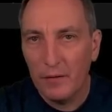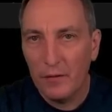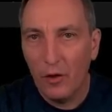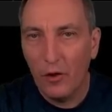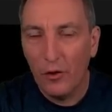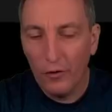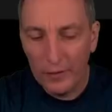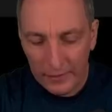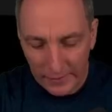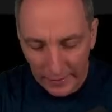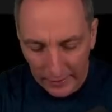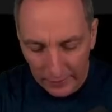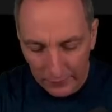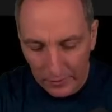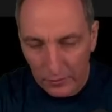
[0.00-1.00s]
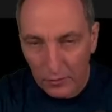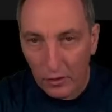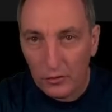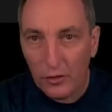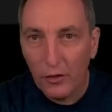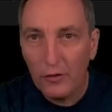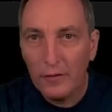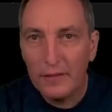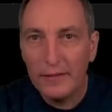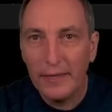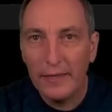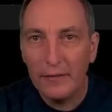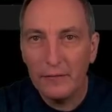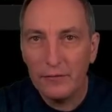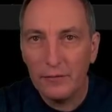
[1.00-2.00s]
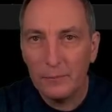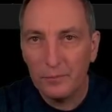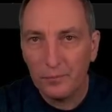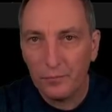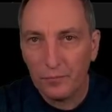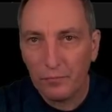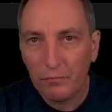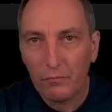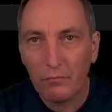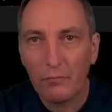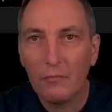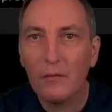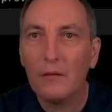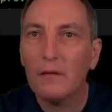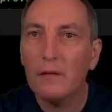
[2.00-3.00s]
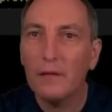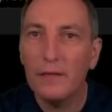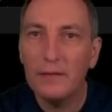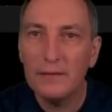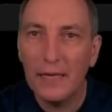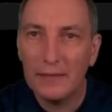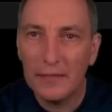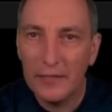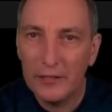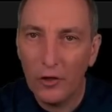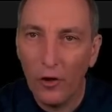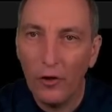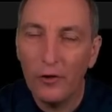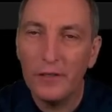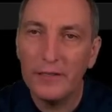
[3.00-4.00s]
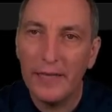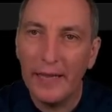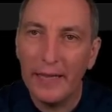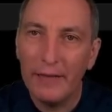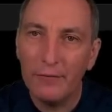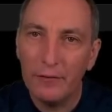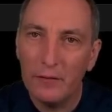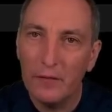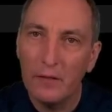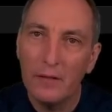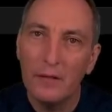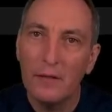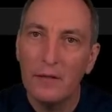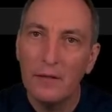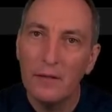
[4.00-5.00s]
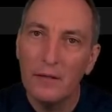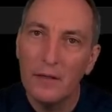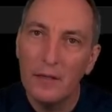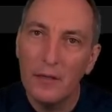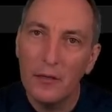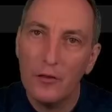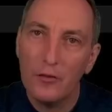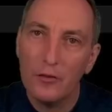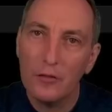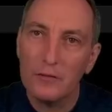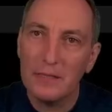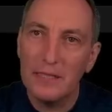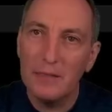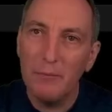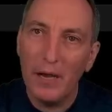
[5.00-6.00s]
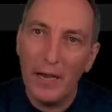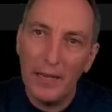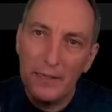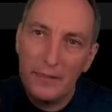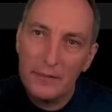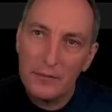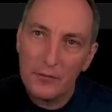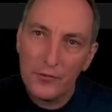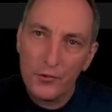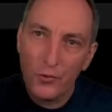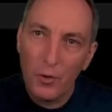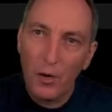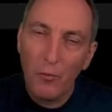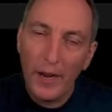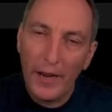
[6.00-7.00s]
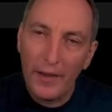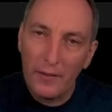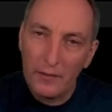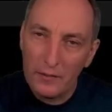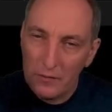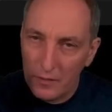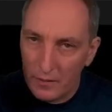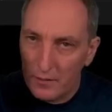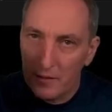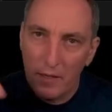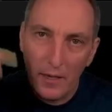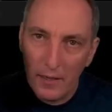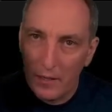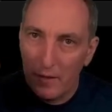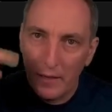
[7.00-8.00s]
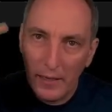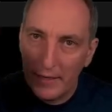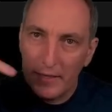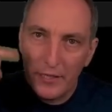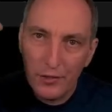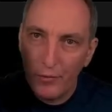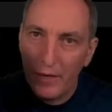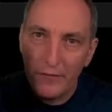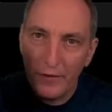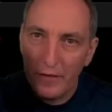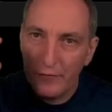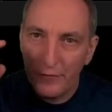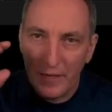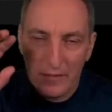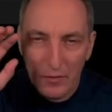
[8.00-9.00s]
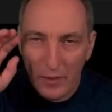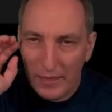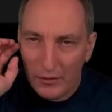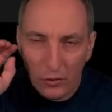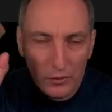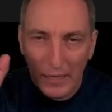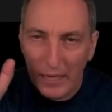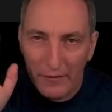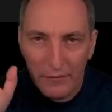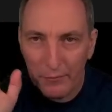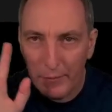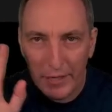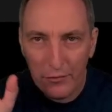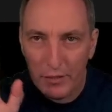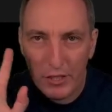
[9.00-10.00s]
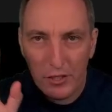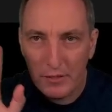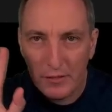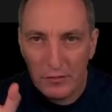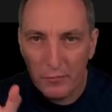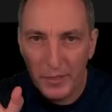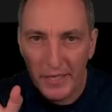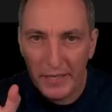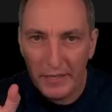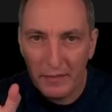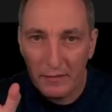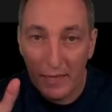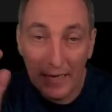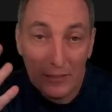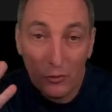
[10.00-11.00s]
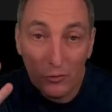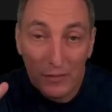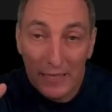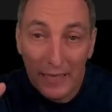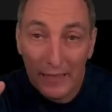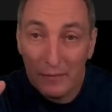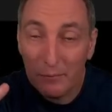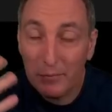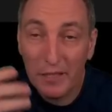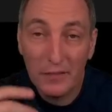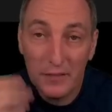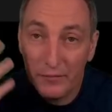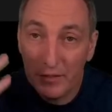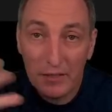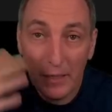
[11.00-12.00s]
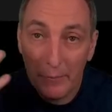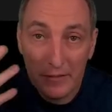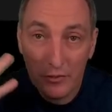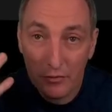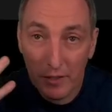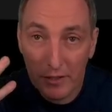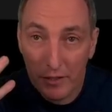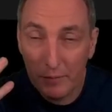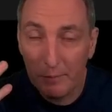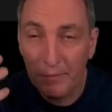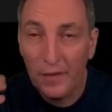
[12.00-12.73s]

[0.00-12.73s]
early dev and not early dev is that in early dev, the schema is a throwaway. So I iterate very fast. So I don't have migration at the beginning. I don't need it because every time I scratch it.